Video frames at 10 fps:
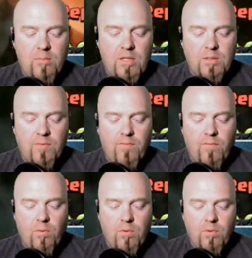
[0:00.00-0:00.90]
as
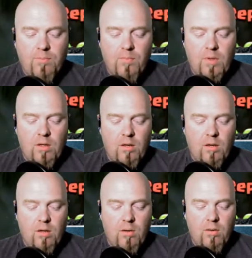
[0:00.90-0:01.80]
before.
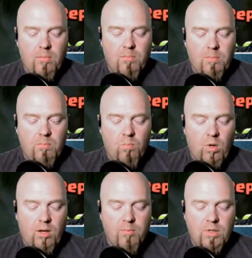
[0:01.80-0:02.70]

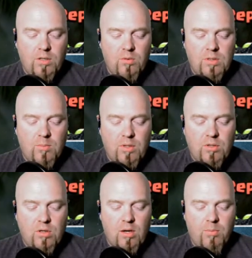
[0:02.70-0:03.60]
What I'm going to do is I'm going
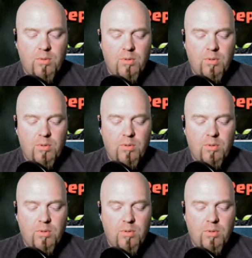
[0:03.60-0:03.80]
to drop